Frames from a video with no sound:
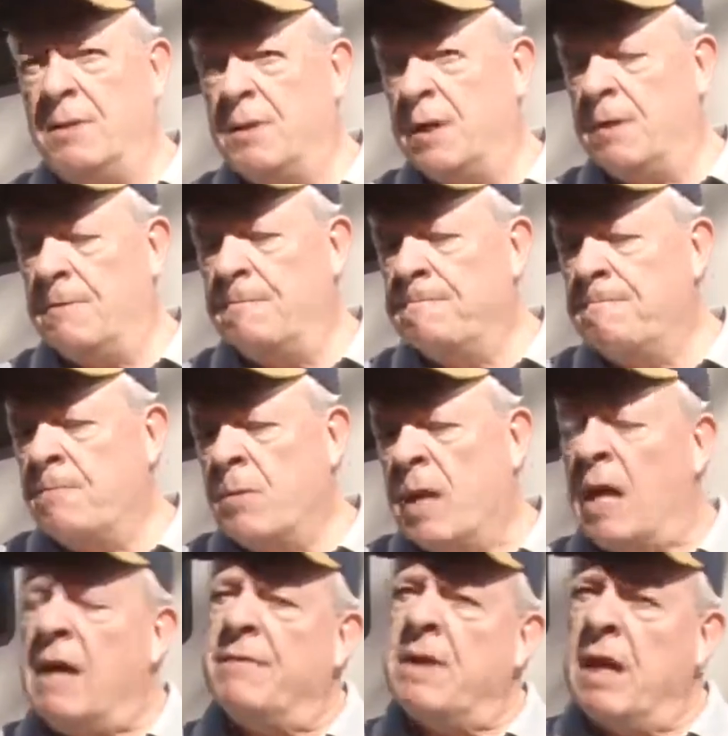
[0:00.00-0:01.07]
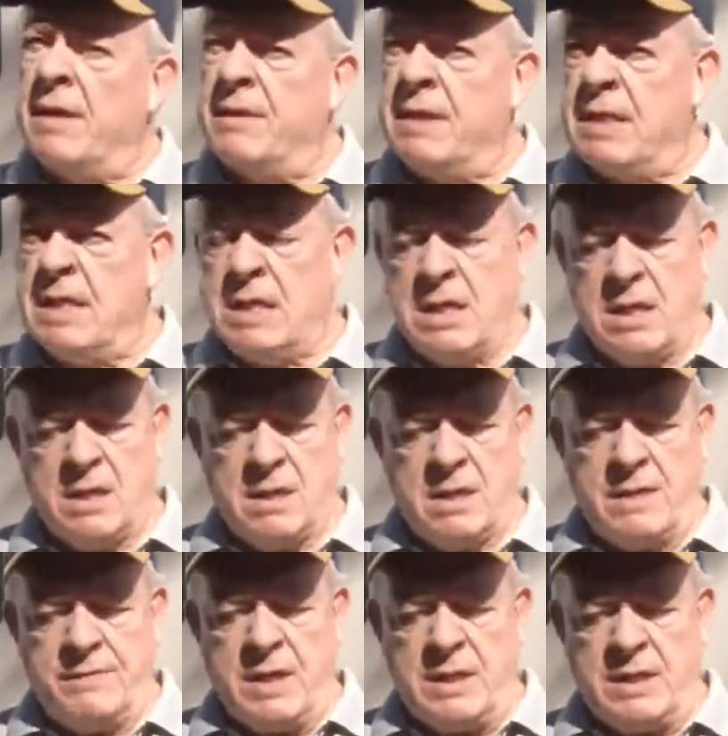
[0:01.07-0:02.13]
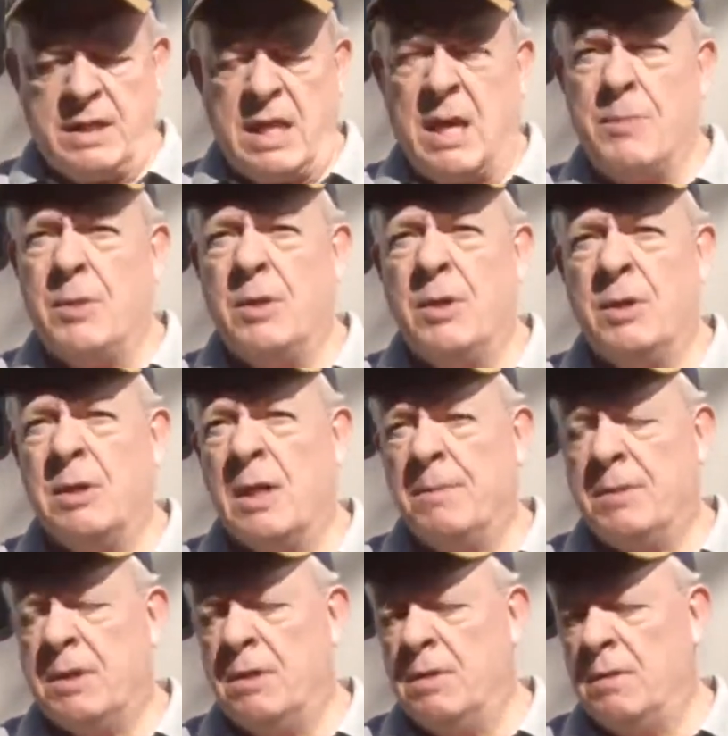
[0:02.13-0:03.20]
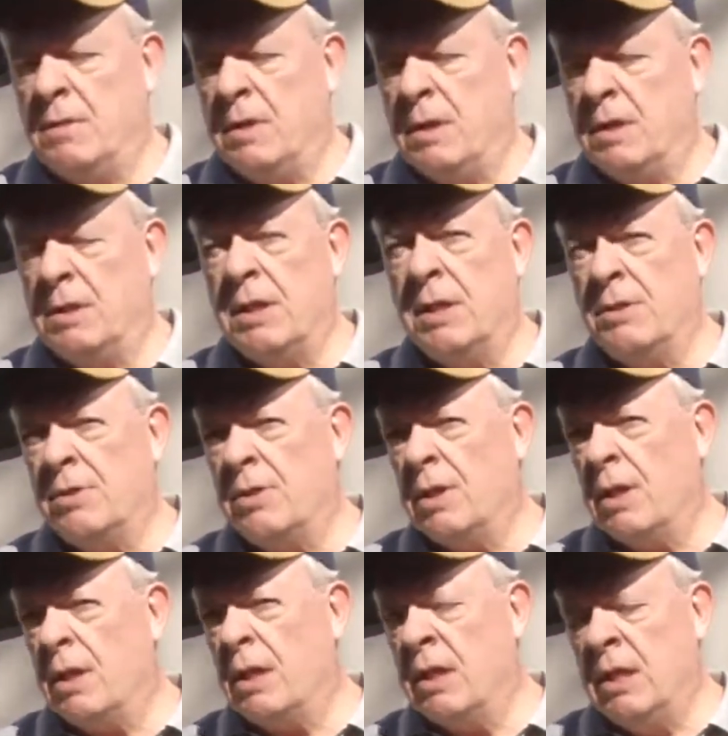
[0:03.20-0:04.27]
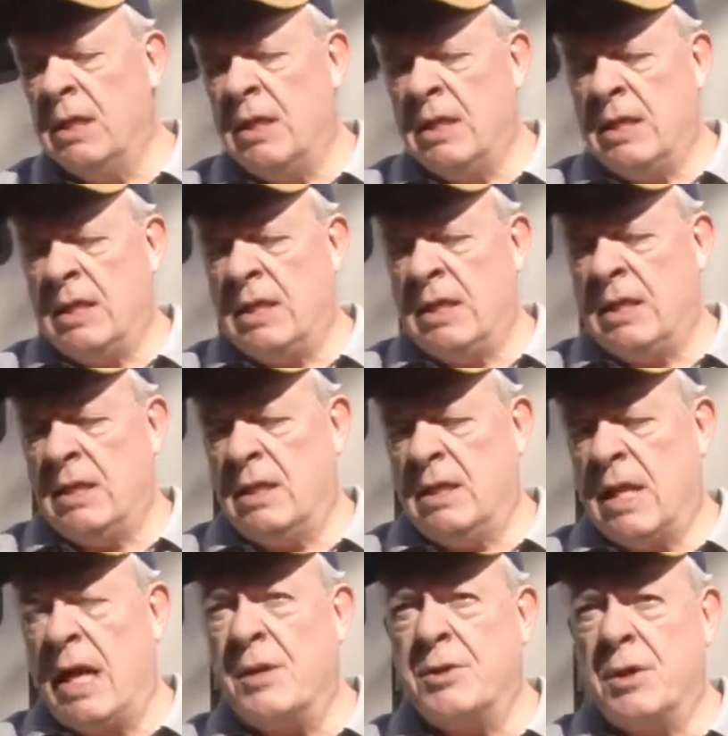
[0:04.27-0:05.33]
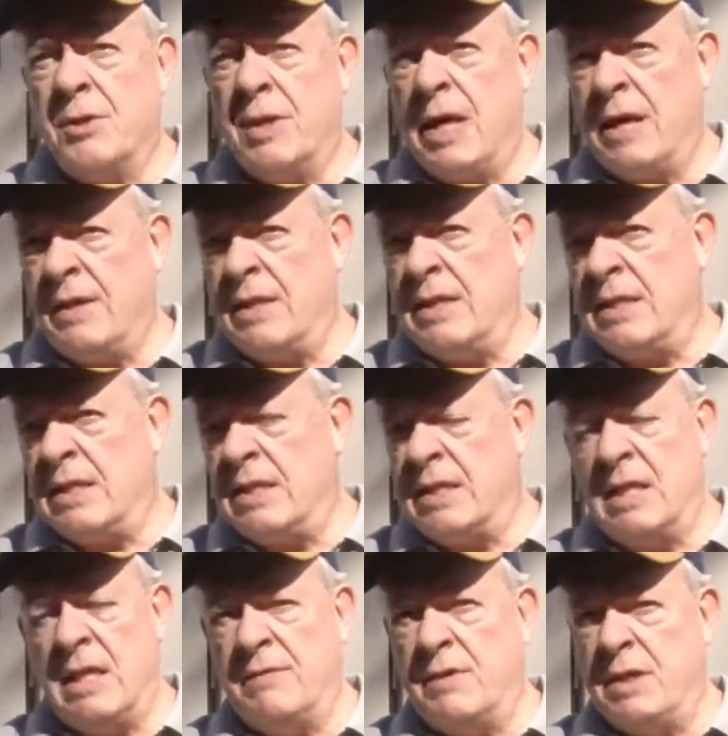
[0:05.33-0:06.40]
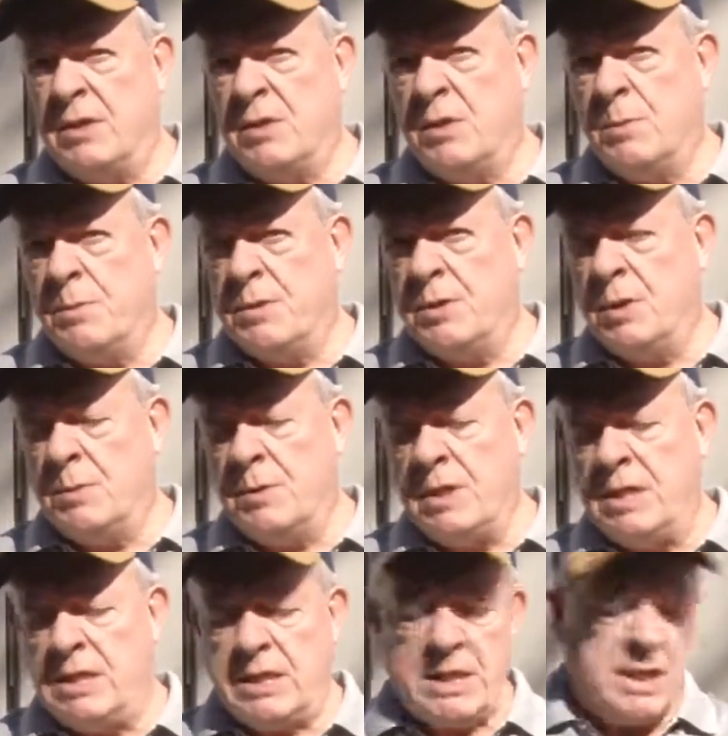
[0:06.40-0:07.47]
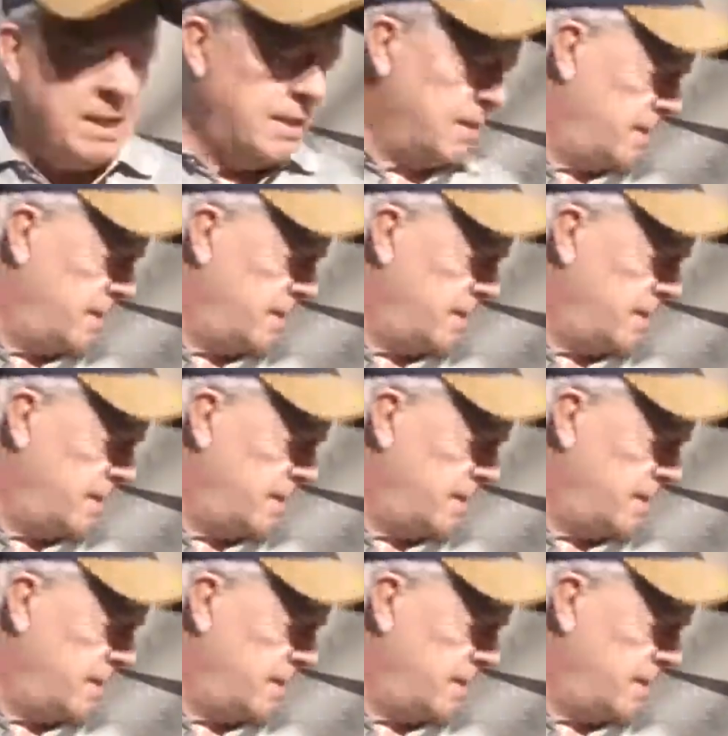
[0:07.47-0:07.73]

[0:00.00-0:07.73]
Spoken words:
So I've got the camper hooked up to the ton truck, and I'll show you how these things level. It's super, super easy.